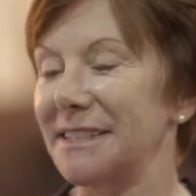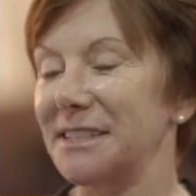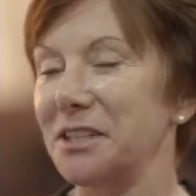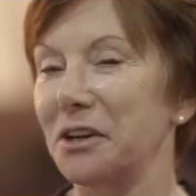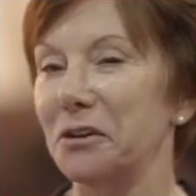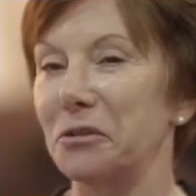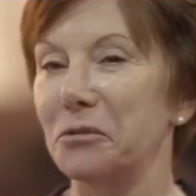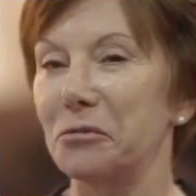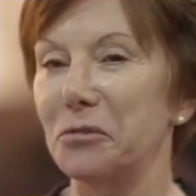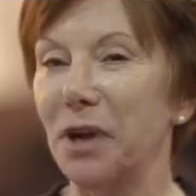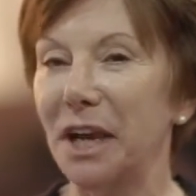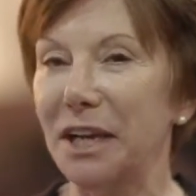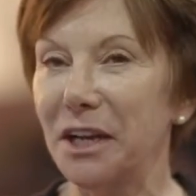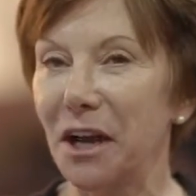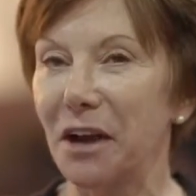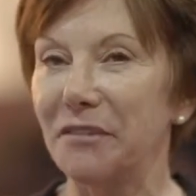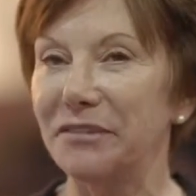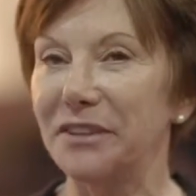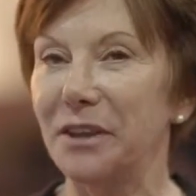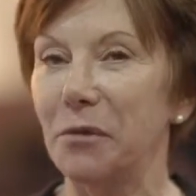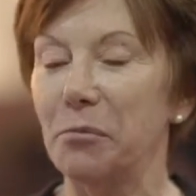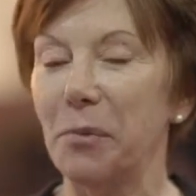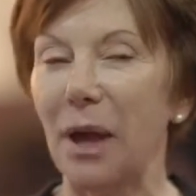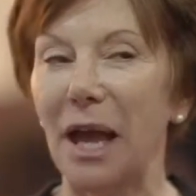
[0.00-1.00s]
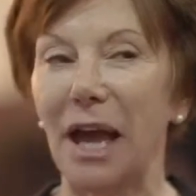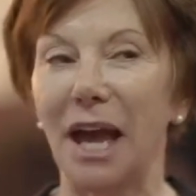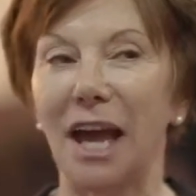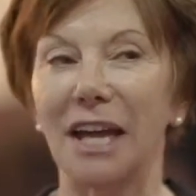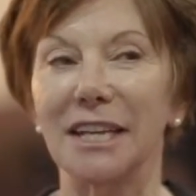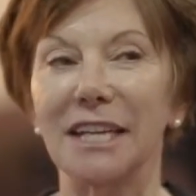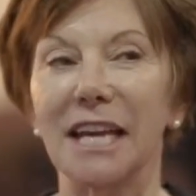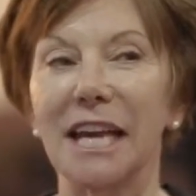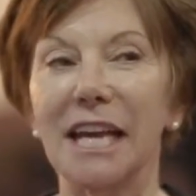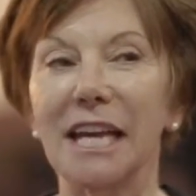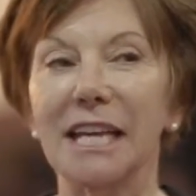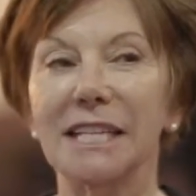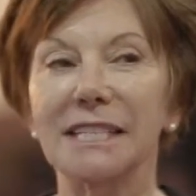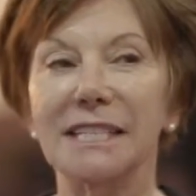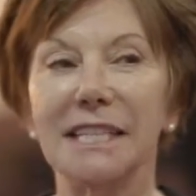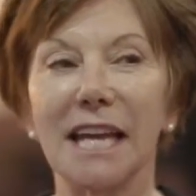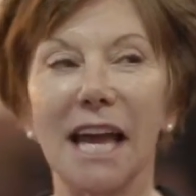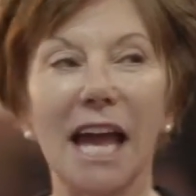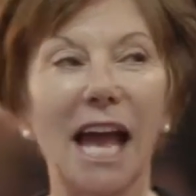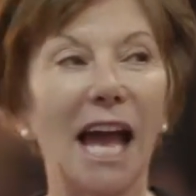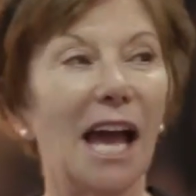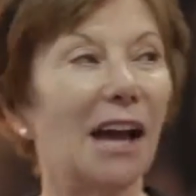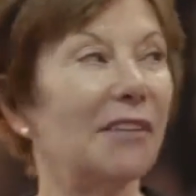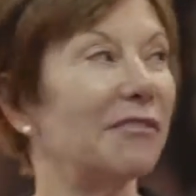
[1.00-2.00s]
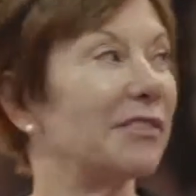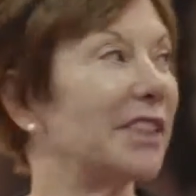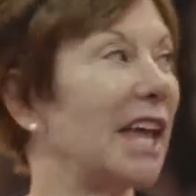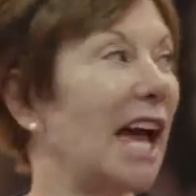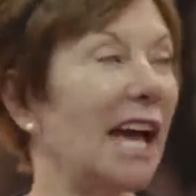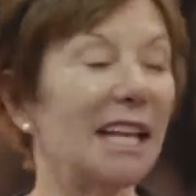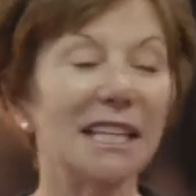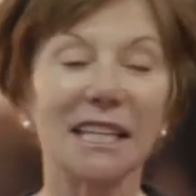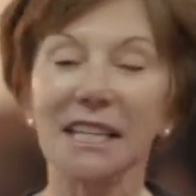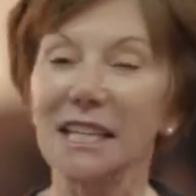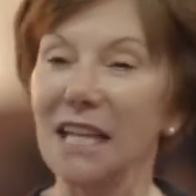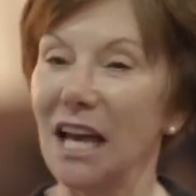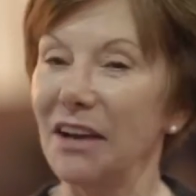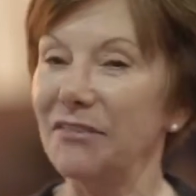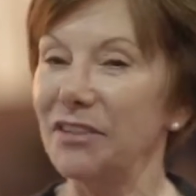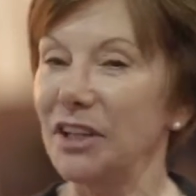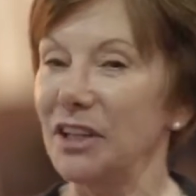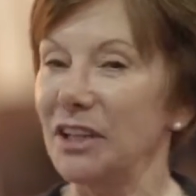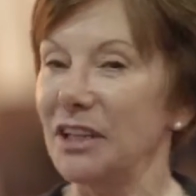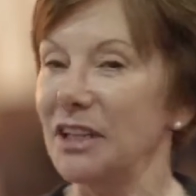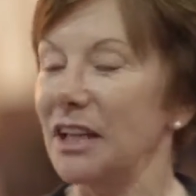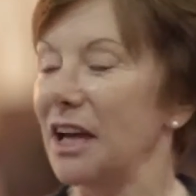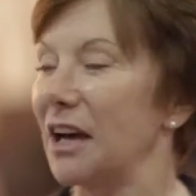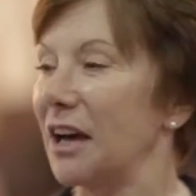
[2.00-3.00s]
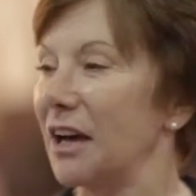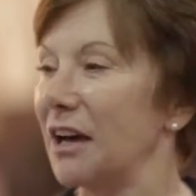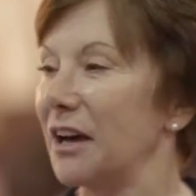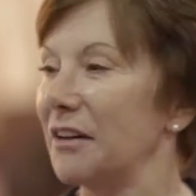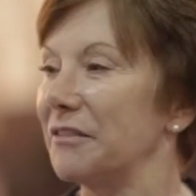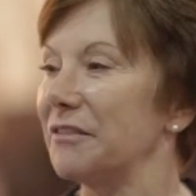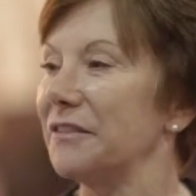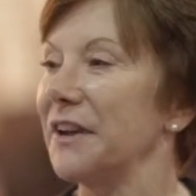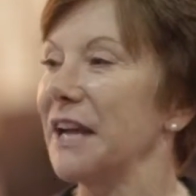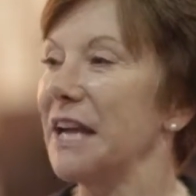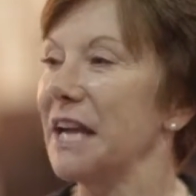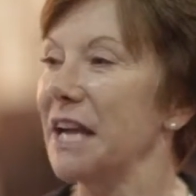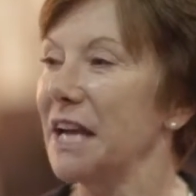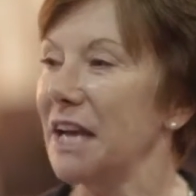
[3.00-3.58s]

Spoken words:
So right off the bat, to have that level of